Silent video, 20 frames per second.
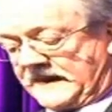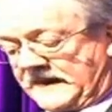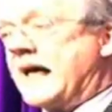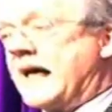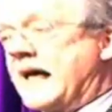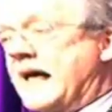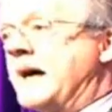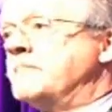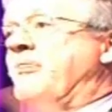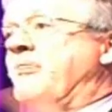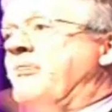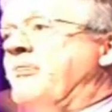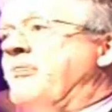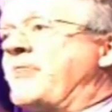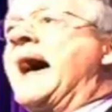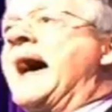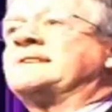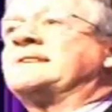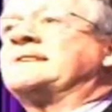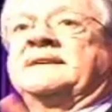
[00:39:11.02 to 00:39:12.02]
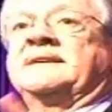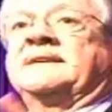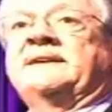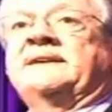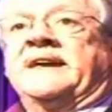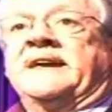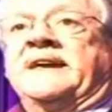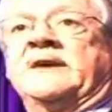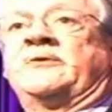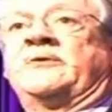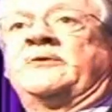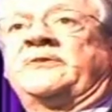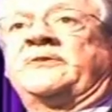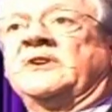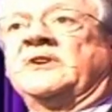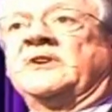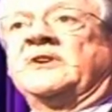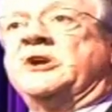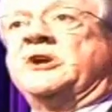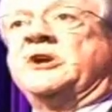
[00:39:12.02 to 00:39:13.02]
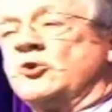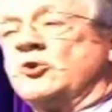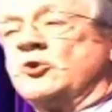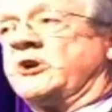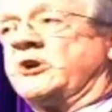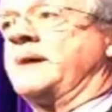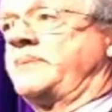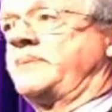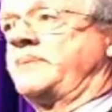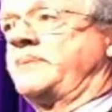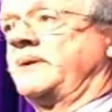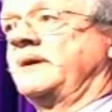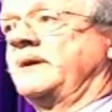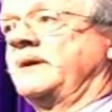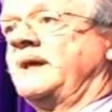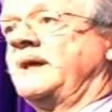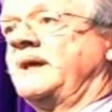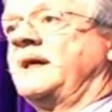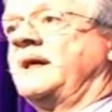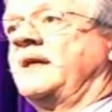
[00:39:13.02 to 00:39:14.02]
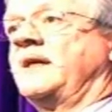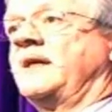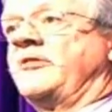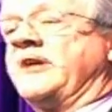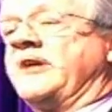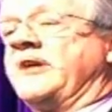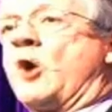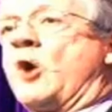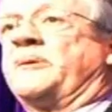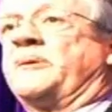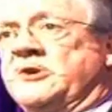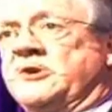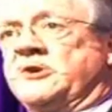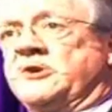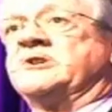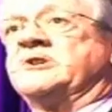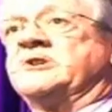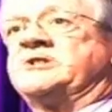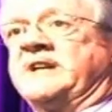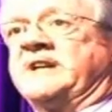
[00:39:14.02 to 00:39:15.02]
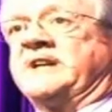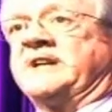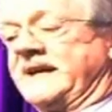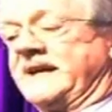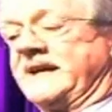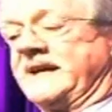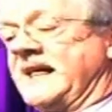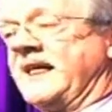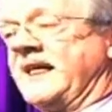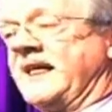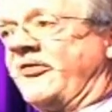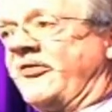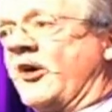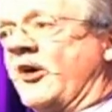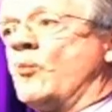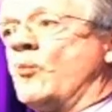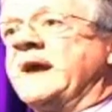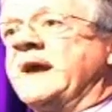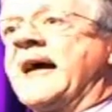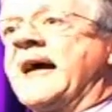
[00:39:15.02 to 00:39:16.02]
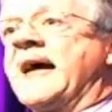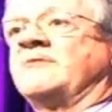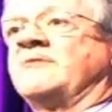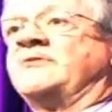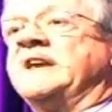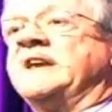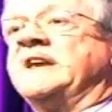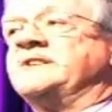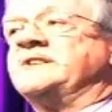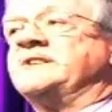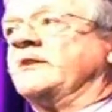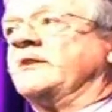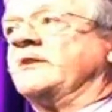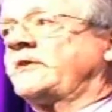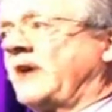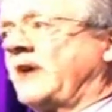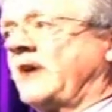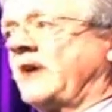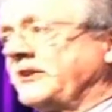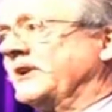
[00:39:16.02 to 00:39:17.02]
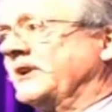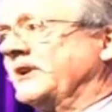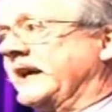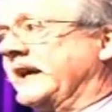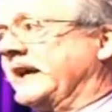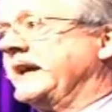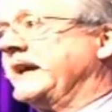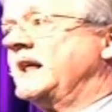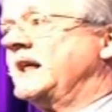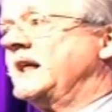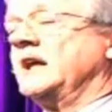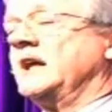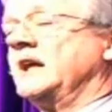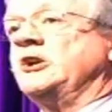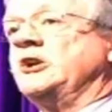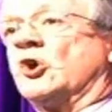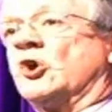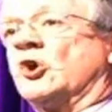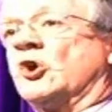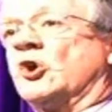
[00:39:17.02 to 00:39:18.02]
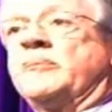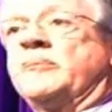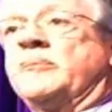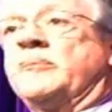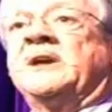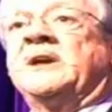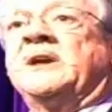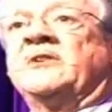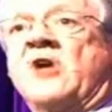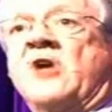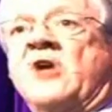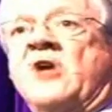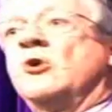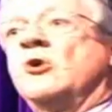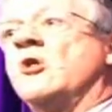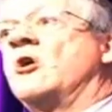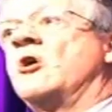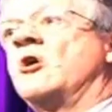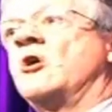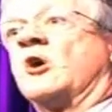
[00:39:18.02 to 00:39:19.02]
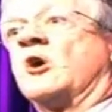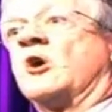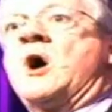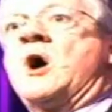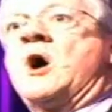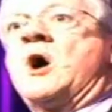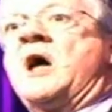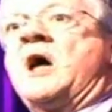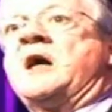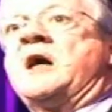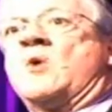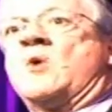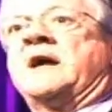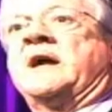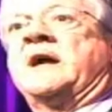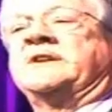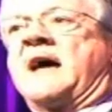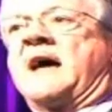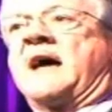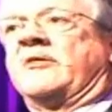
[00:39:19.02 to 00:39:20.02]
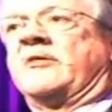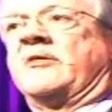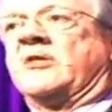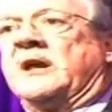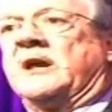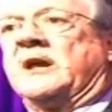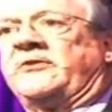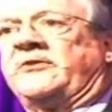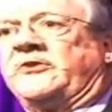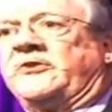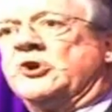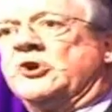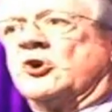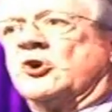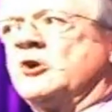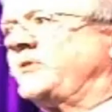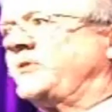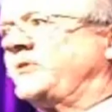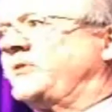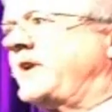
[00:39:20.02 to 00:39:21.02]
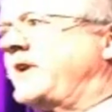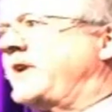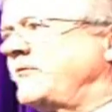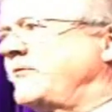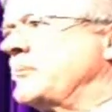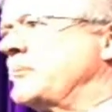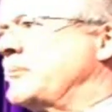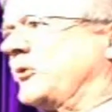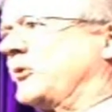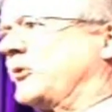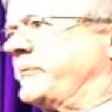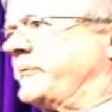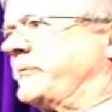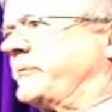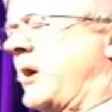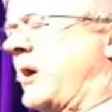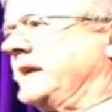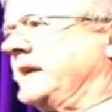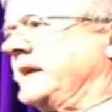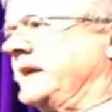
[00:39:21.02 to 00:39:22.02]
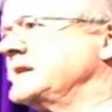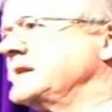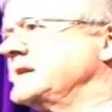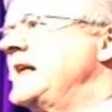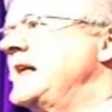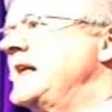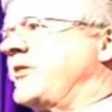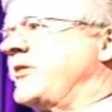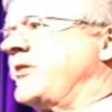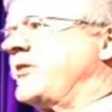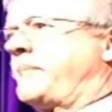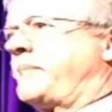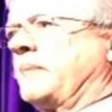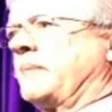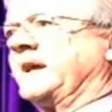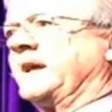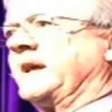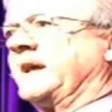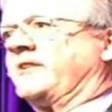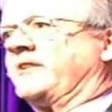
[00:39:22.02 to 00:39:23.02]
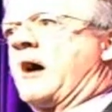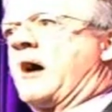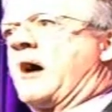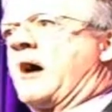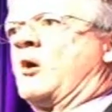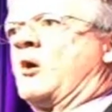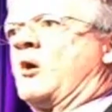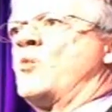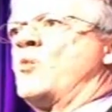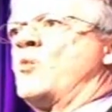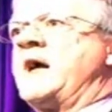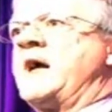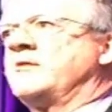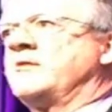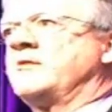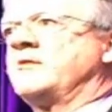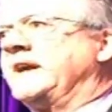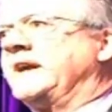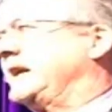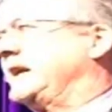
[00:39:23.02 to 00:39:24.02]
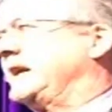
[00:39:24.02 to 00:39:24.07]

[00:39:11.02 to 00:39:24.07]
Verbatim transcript: But that gives UKIP the opportunity that we have needed. Suddenly, Europe is no longer way, way down the list. Europe is in everybody's mind. The public is now aware of it. It